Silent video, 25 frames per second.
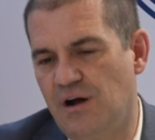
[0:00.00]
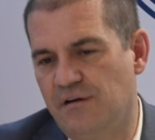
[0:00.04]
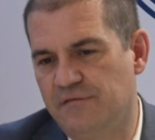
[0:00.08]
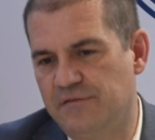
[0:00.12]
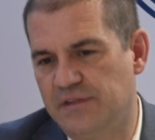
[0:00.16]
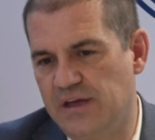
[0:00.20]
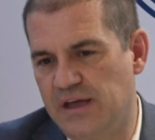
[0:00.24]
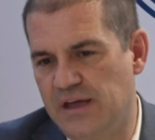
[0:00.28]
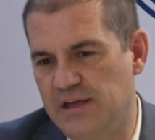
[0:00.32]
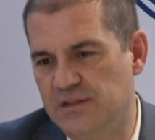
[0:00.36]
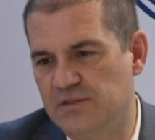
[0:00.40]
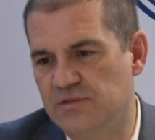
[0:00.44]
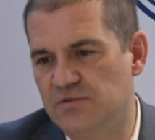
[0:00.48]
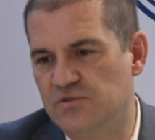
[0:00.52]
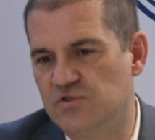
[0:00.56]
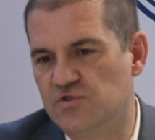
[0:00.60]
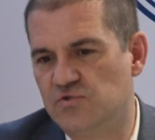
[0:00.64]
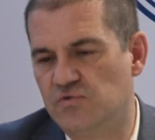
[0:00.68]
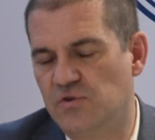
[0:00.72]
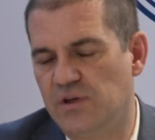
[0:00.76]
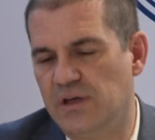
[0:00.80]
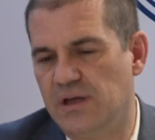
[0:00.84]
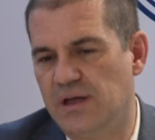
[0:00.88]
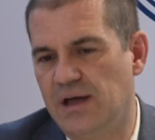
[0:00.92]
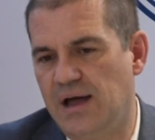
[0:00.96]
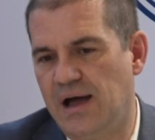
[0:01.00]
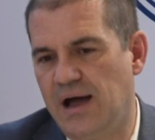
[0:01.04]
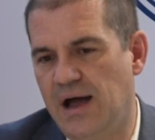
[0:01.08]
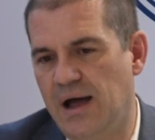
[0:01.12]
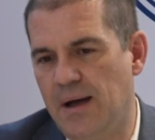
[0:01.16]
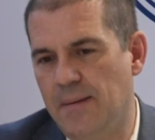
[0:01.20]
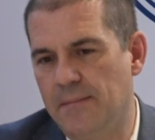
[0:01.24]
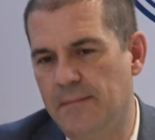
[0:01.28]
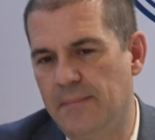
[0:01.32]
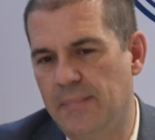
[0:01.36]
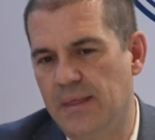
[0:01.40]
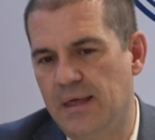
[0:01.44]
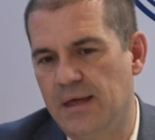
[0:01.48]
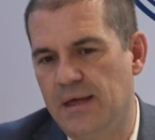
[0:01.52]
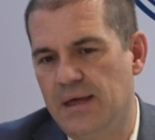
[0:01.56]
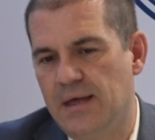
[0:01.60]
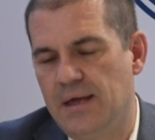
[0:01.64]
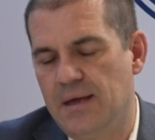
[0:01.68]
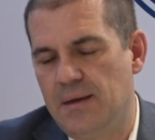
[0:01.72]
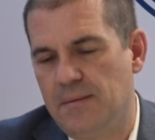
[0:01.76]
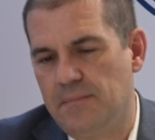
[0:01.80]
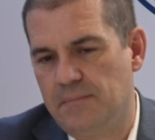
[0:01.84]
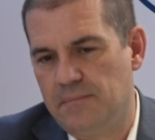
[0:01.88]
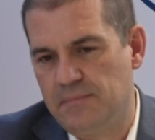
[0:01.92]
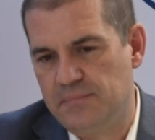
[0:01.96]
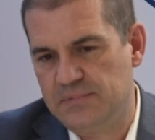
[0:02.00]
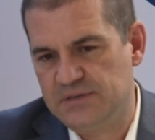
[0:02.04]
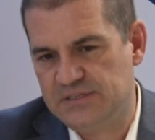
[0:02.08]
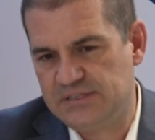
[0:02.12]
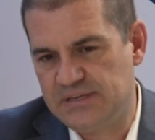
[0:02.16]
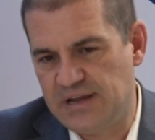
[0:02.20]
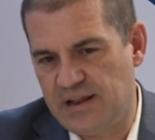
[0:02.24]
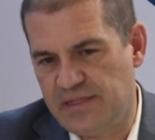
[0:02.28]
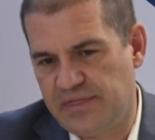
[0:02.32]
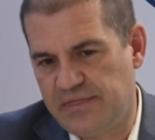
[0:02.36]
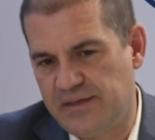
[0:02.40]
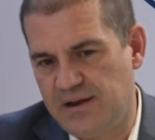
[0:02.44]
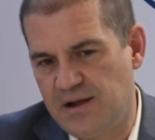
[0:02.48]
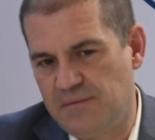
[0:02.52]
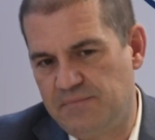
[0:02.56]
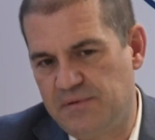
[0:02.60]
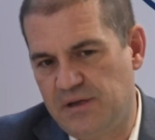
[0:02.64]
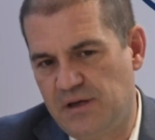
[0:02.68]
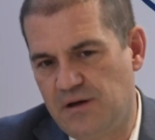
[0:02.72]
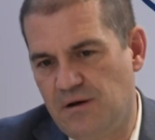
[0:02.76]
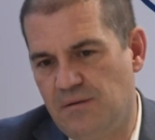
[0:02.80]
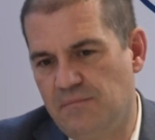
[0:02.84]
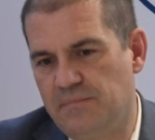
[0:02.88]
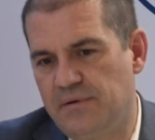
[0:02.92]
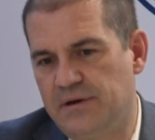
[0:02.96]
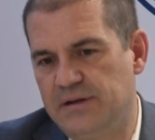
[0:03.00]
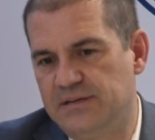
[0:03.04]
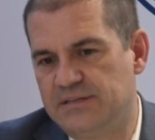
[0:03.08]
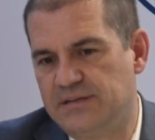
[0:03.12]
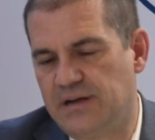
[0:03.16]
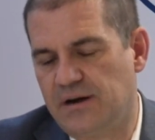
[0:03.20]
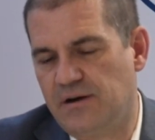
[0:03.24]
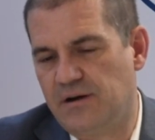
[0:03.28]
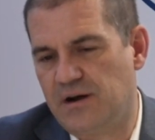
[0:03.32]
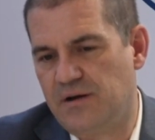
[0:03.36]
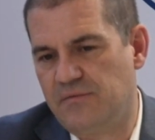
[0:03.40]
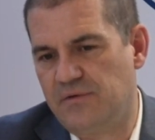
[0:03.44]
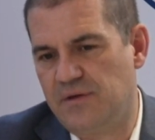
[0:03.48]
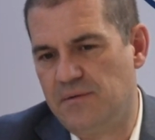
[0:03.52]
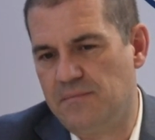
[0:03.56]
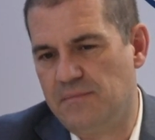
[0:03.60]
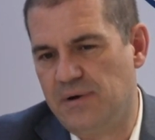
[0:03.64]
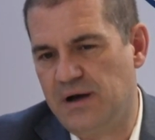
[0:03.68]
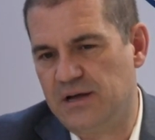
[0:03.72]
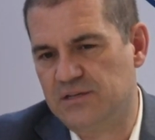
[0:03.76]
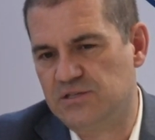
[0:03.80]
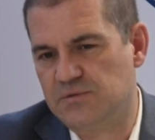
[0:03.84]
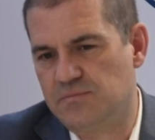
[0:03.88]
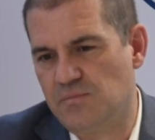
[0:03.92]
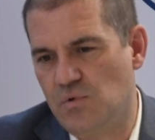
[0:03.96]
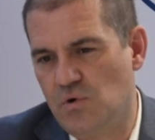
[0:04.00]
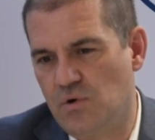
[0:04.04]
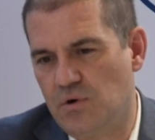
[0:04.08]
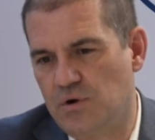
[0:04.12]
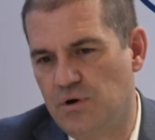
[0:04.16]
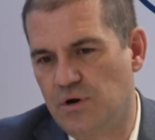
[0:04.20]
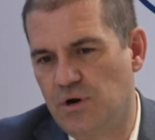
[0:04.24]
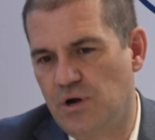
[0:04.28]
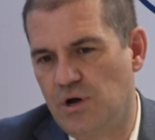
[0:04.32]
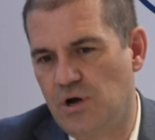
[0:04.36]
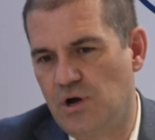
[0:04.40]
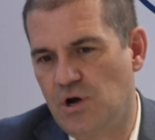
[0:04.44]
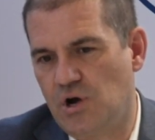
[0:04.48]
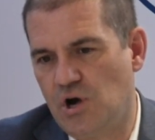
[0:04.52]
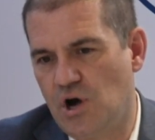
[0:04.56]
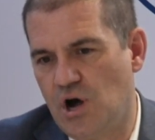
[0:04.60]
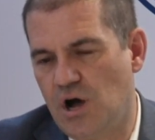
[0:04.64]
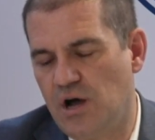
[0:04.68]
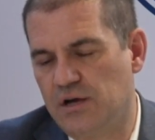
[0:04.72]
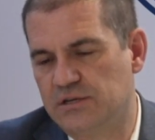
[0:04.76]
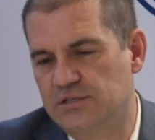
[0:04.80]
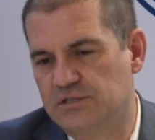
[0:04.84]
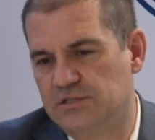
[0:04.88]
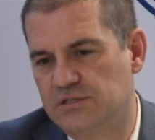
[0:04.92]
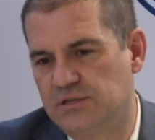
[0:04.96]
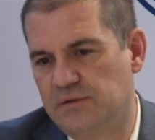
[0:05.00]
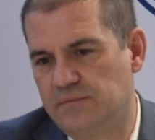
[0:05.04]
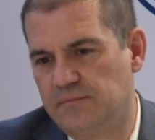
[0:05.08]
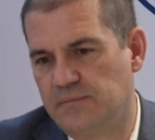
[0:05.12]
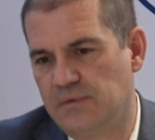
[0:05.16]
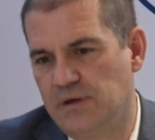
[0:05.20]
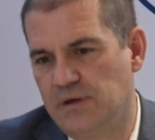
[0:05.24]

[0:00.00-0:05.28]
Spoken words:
of the industry. Cell therapy companies are going to be much more cost